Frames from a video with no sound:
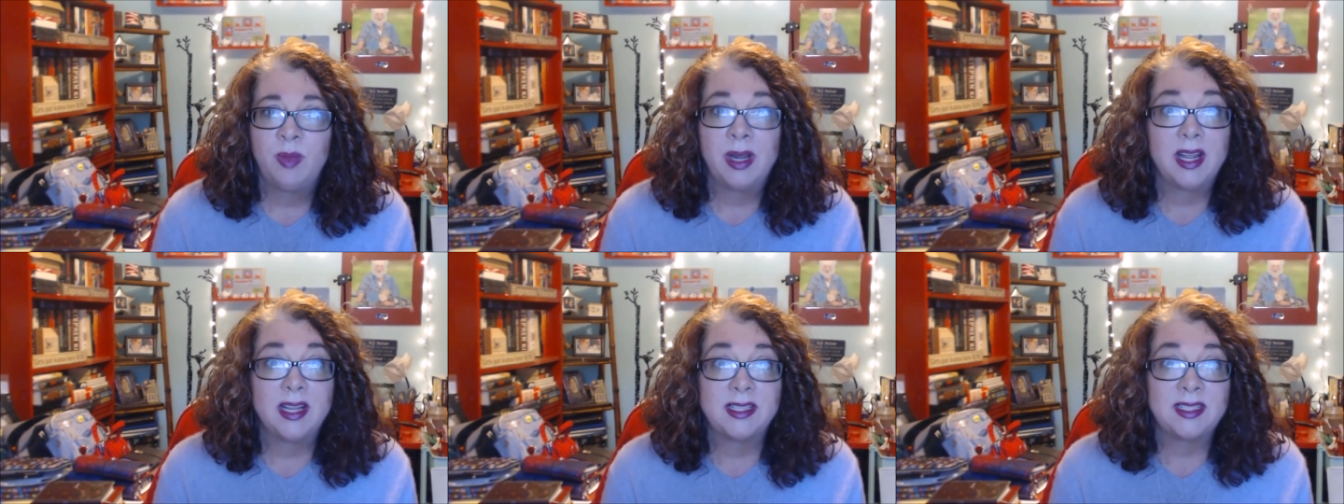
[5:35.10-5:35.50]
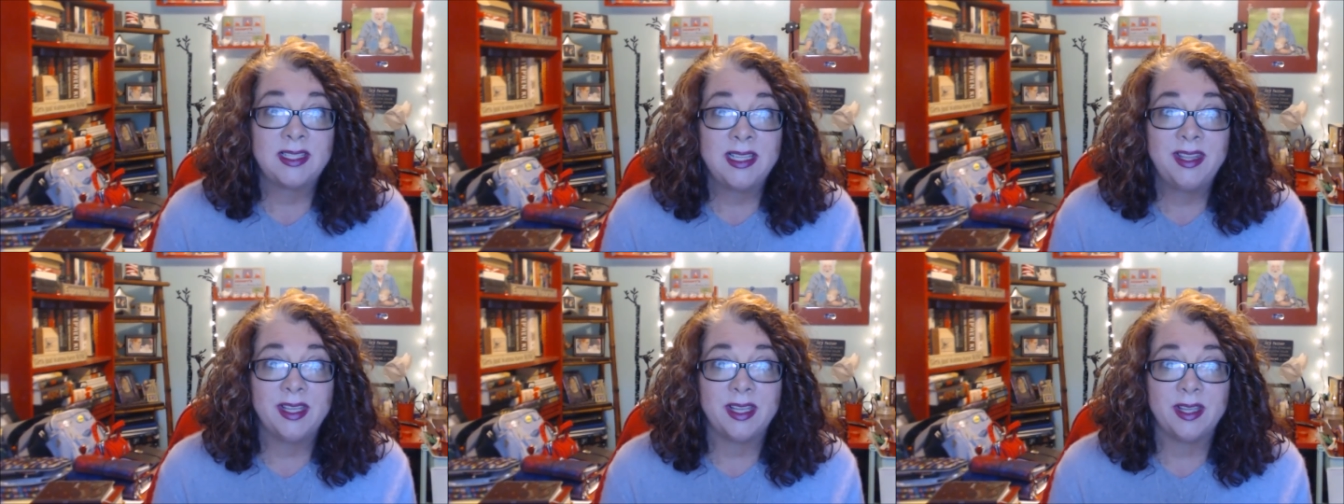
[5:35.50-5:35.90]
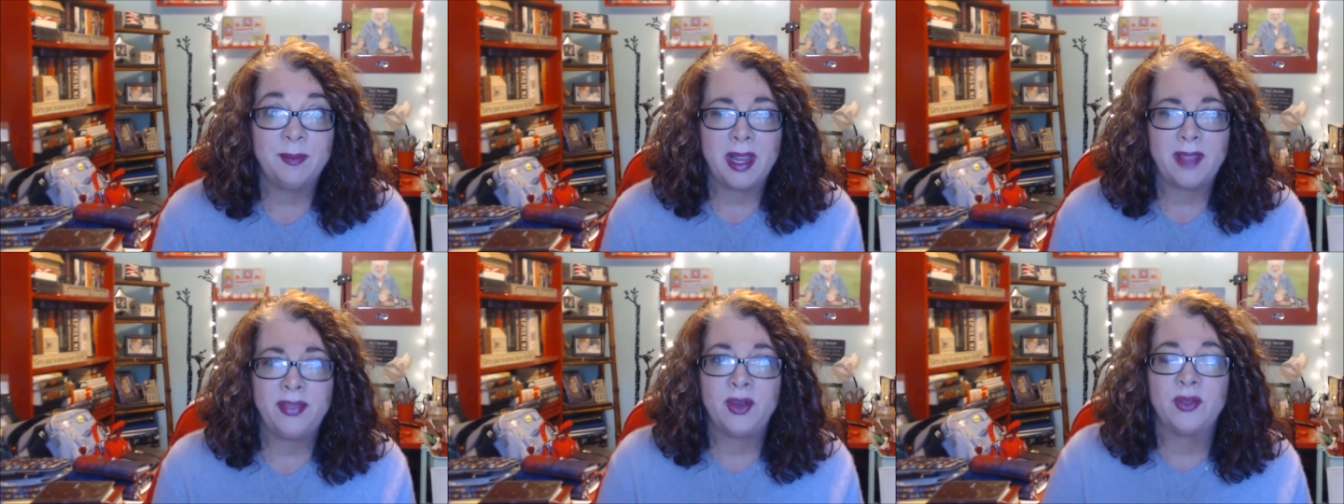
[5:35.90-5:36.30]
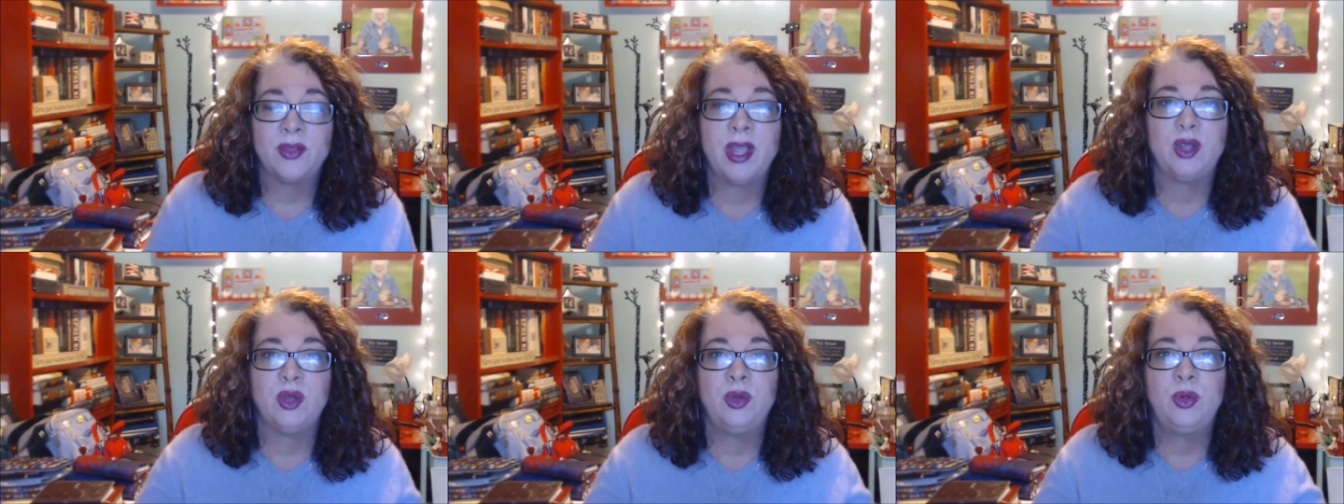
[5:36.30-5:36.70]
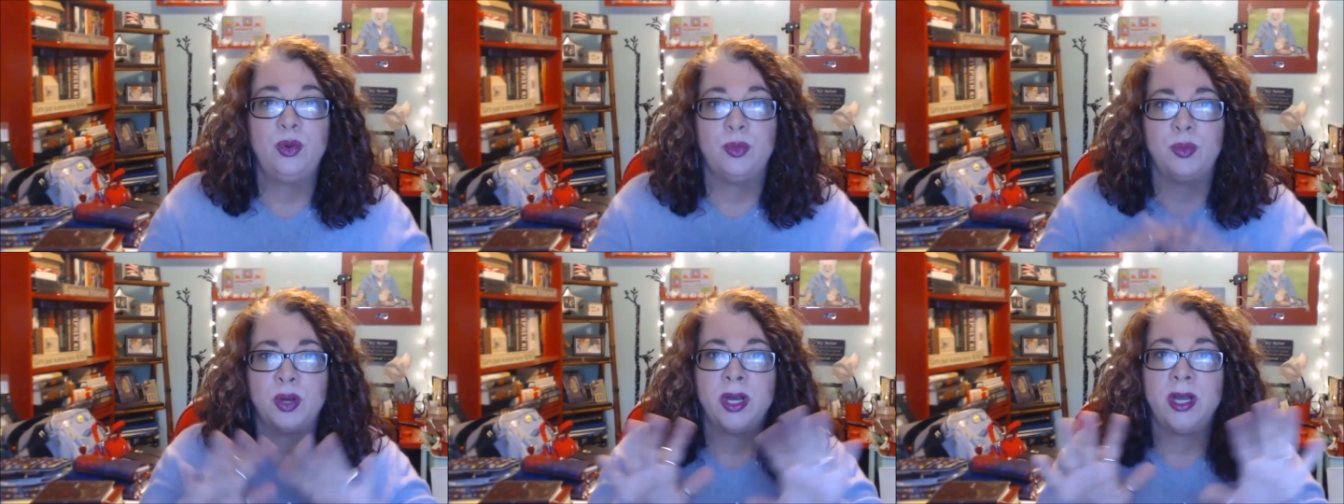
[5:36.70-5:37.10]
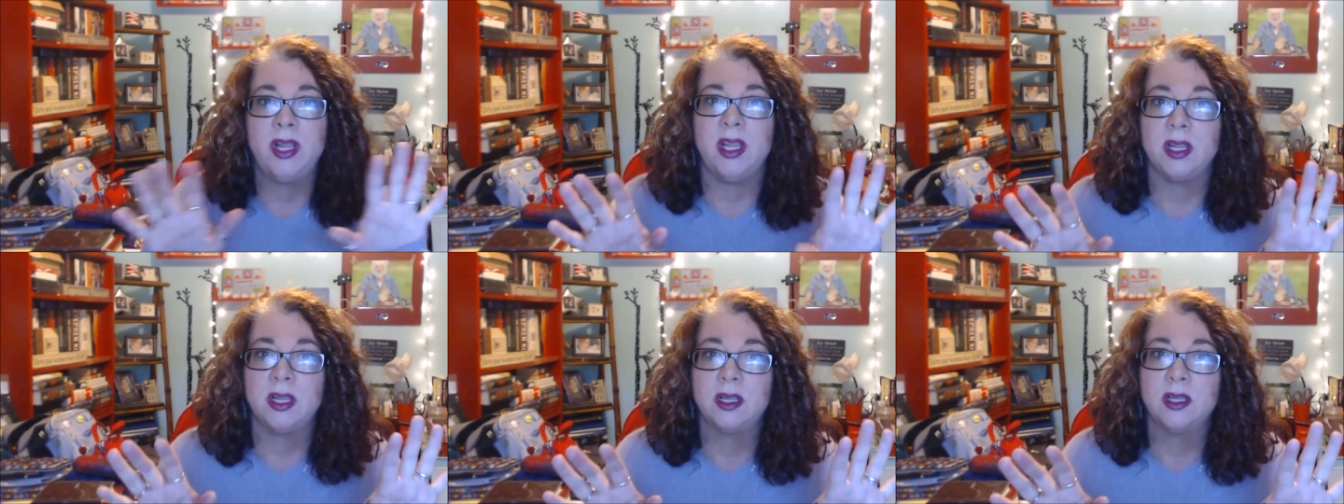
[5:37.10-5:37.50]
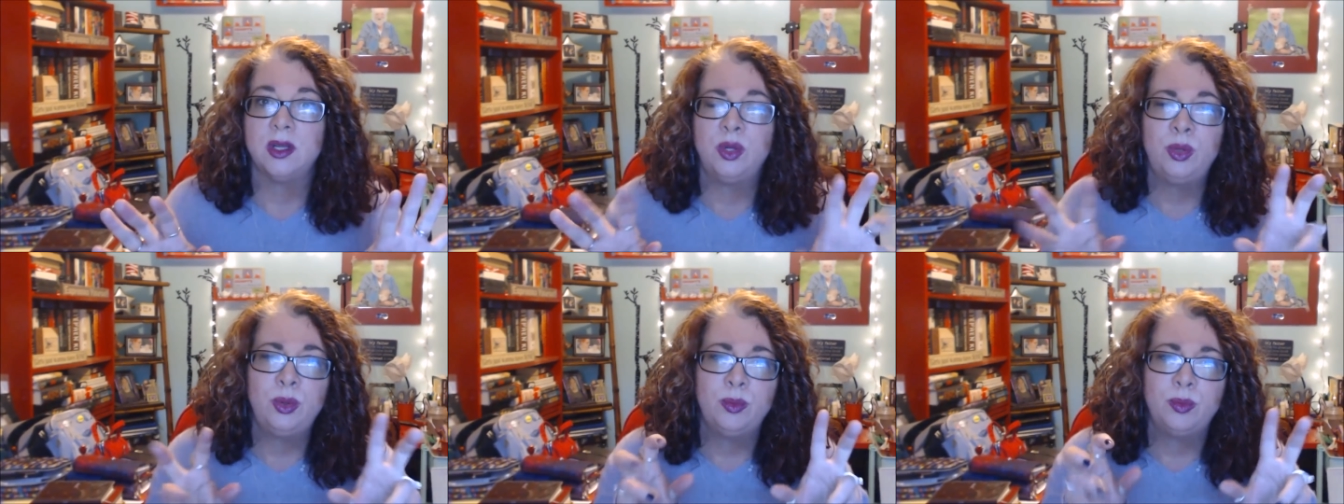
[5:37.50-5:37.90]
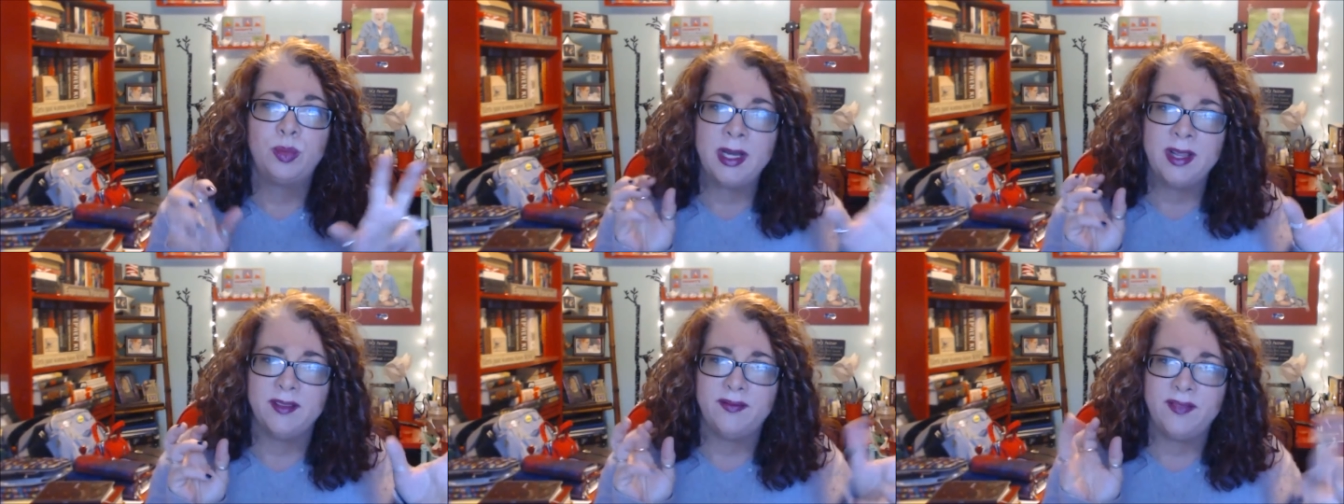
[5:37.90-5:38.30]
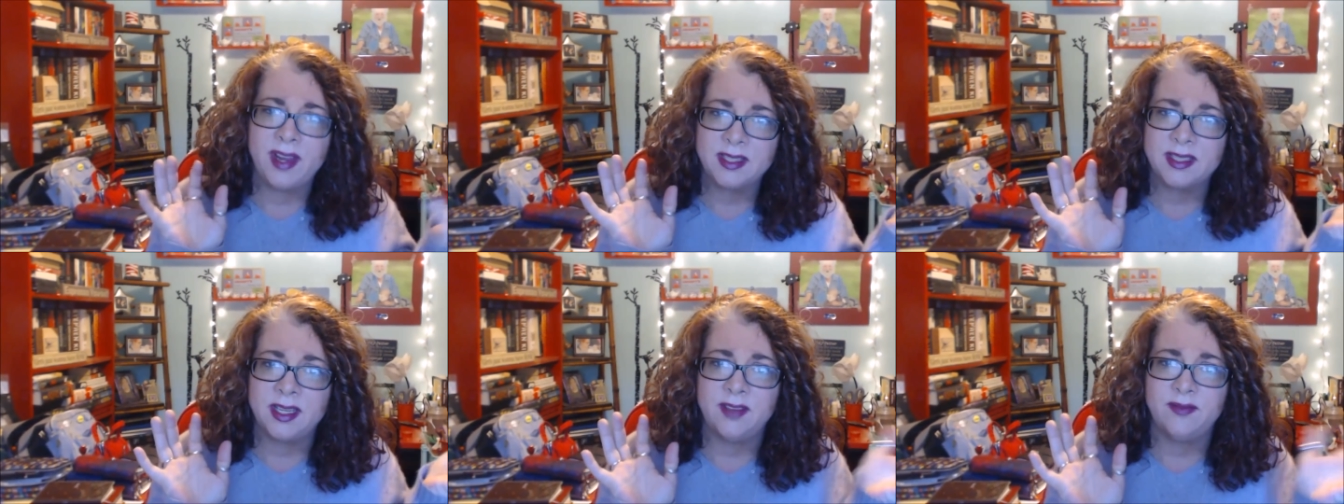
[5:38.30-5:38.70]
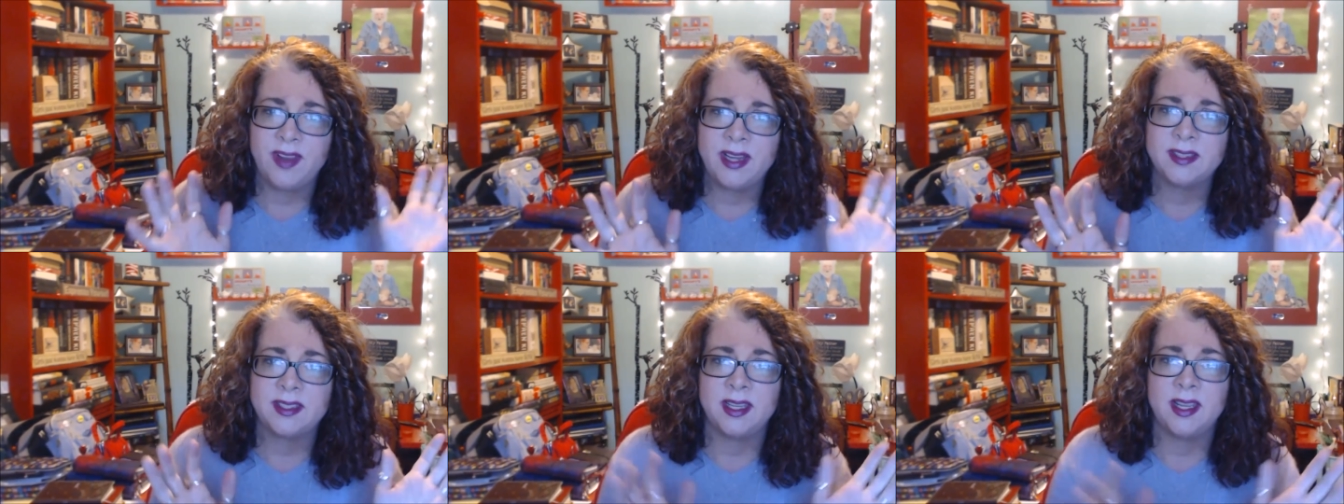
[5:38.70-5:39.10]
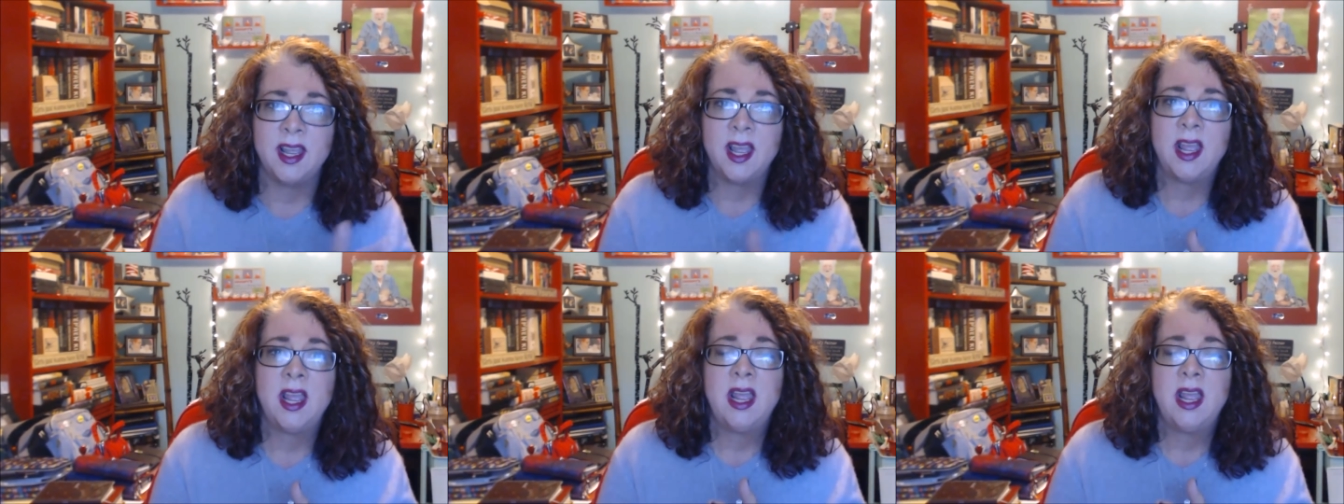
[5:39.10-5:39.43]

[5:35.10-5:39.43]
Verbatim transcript: but I see them and they're like, ooh, pretty, ooh, pretty, fancy, fancy.